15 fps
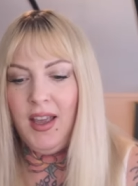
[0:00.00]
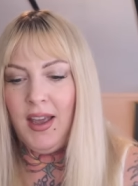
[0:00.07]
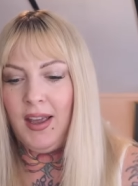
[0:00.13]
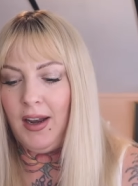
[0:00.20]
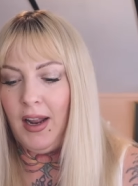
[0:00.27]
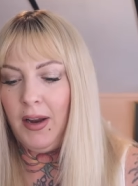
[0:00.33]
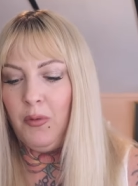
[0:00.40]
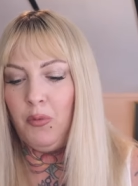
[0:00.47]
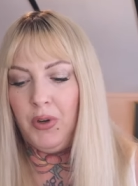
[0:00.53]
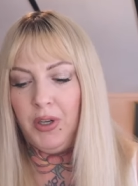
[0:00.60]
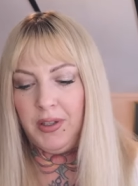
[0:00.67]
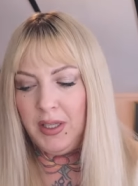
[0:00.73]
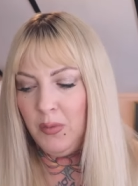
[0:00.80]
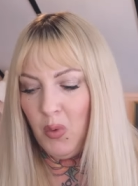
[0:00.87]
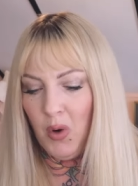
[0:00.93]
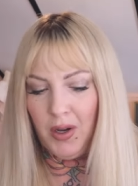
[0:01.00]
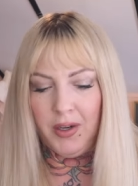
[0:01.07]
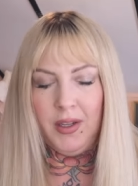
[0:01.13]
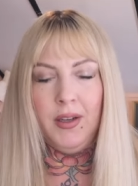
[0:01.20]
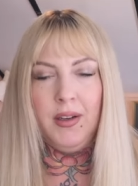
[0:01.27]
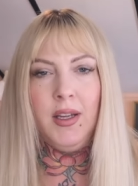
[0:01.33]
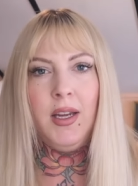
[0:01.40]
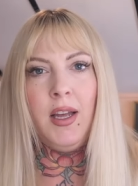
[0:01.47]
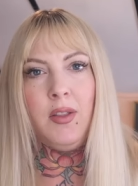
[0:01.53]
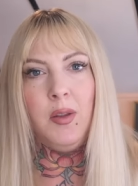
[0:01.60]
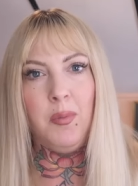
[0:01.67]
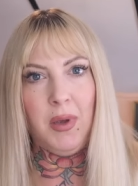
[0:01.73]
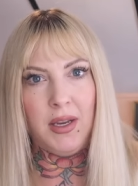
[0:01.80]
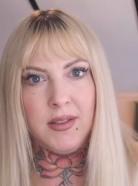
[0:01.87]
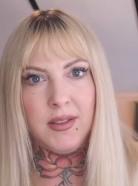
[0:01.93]
And I really wanted the
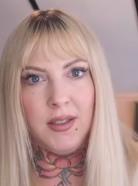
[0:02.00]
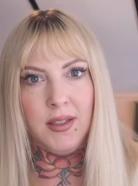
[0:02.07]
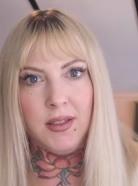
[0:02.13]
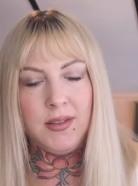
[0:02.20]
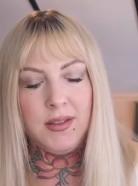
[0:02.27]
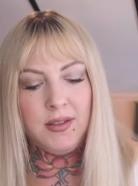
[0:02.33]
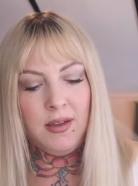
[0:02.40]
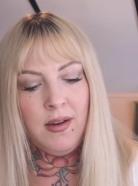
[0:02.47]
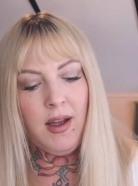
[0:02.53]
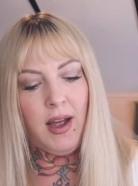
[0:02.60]
basics.